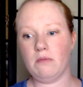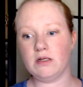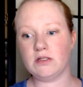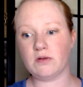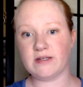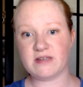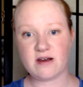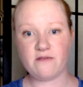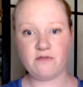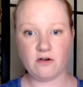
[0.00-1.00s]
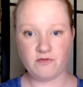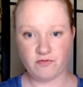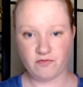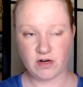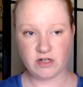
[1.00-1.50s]
So I signed up for a
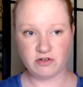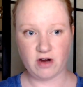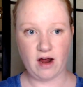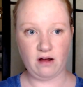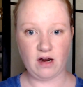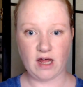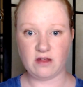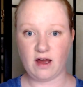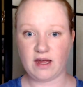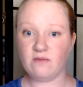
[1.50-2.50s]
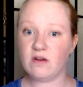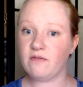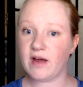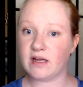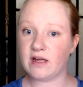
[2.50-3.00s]
free trial, and I thought, even if
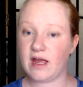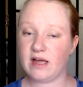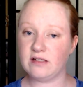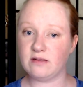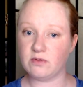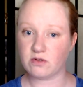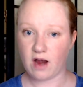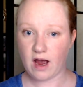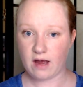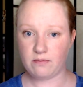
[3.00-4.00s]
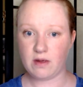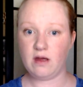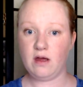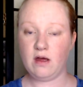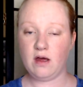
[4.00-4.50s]
I can't subscribe
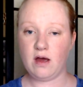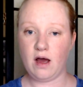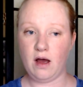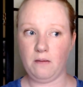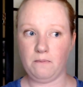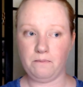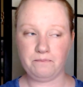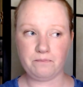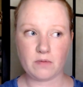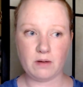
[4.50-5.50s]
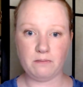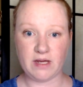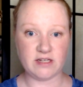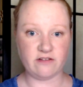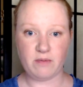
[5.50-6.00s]
um,
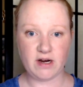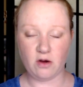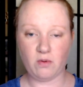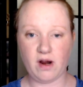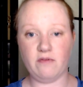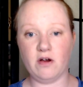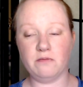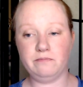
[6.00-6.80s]
because of money or whatever,